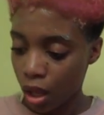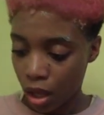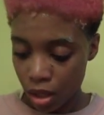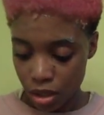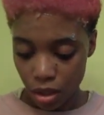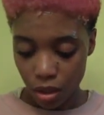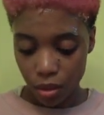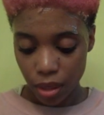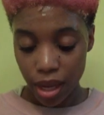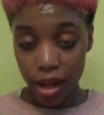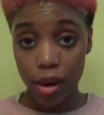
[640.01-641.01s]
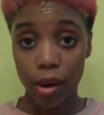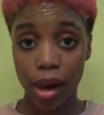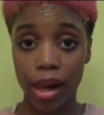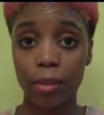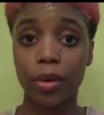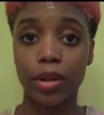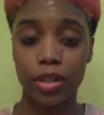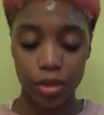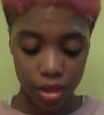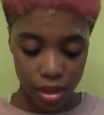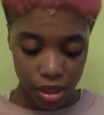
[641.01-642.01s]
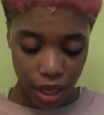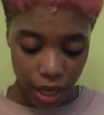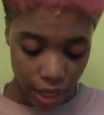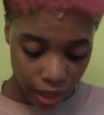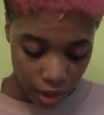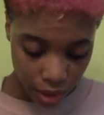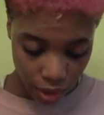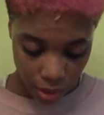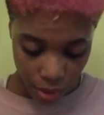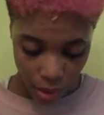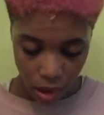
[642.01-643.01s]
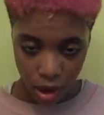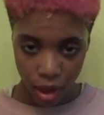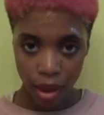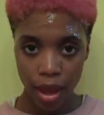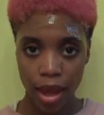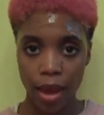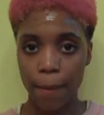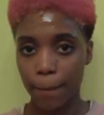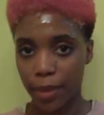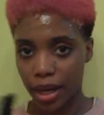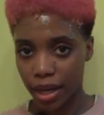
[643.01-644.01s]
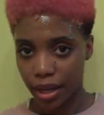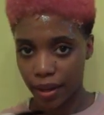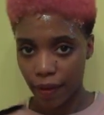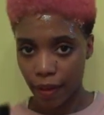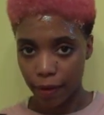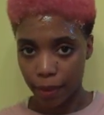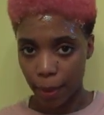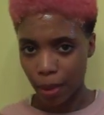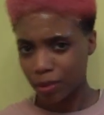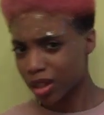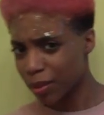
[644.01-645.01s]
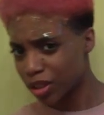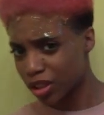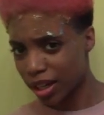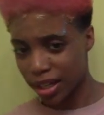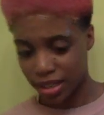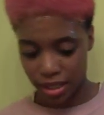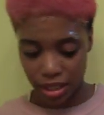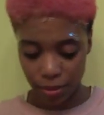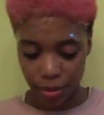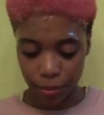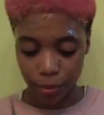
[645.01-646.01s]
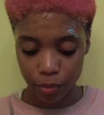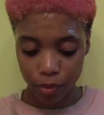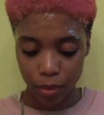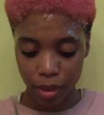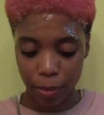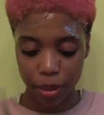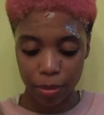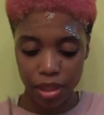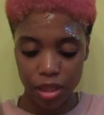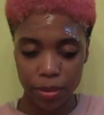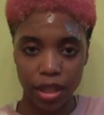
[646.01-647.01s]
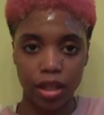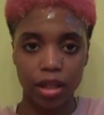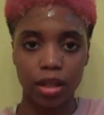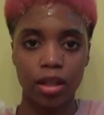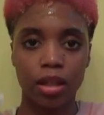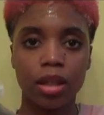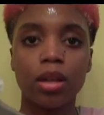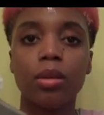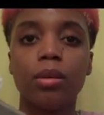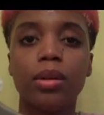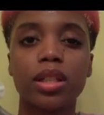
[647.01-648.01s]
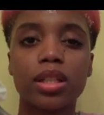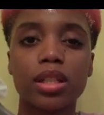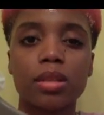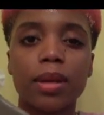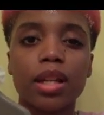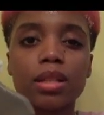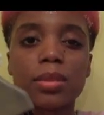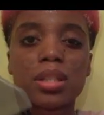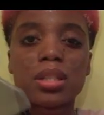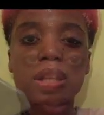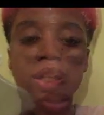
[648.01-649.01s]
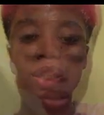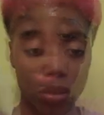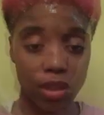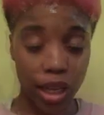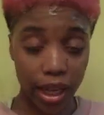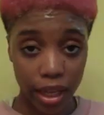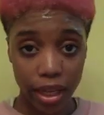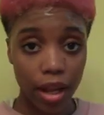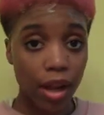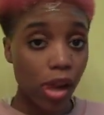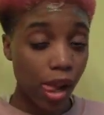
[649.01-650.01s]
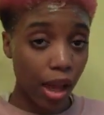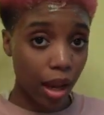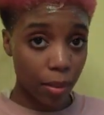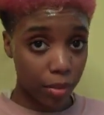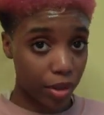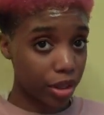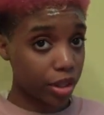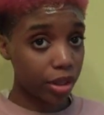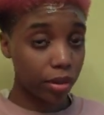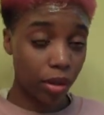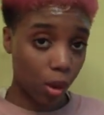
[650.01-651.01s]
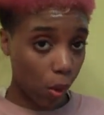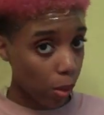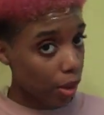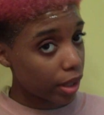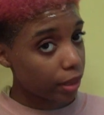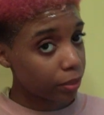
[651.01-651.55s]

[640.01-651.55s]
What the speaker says: So now I am going to just take my, I'm trying to make sure you guys can see me, my purplish pink, which is about as much as I can take it and brush it on.